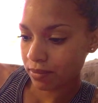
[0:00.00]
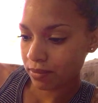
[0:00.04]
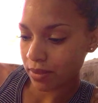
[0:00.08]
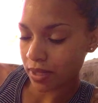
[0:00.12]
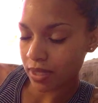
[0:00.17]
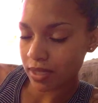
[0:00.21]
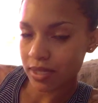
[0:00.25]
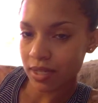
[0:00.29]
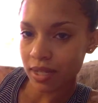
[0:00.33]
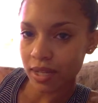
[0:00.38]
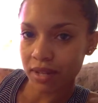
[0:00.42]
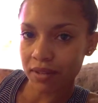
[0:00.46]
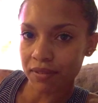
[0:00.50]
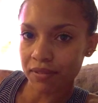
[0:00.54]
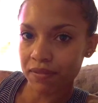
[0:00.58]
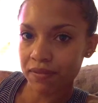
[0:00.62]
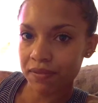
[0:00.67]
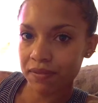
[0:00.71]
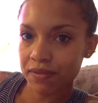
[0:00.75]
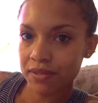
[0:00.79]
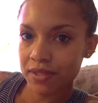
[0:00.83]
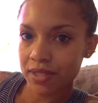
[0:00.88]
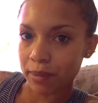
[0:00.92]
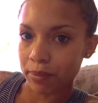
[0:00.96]
a tough
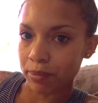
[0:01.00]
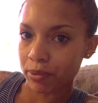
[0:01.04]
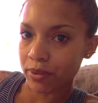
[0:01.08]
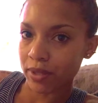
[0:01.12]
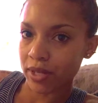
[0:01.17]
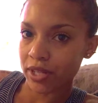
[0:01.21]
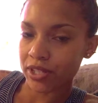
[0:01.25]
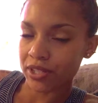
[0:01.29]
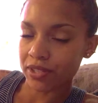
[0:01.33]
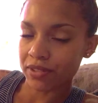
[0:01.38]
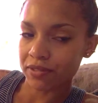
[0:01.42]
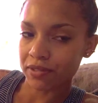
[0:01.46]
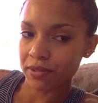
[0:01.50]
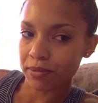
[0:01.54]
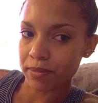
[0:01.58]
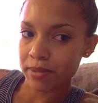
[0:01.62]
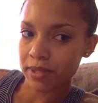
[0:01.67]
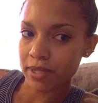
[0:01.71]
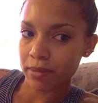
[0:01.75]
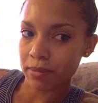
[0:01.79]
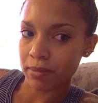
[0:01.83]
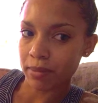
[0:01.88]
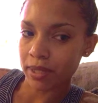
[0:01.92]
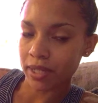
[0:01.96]
separation from
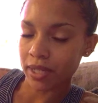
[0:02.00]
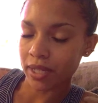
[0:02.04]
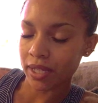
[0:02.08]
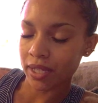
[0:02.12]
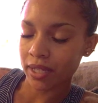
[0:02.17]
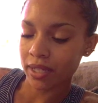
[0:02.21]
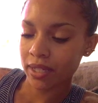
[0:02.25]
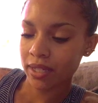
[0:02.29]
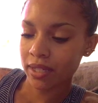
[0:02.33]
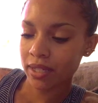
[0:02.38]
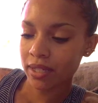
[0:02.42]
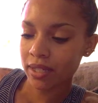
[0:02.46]
somebody.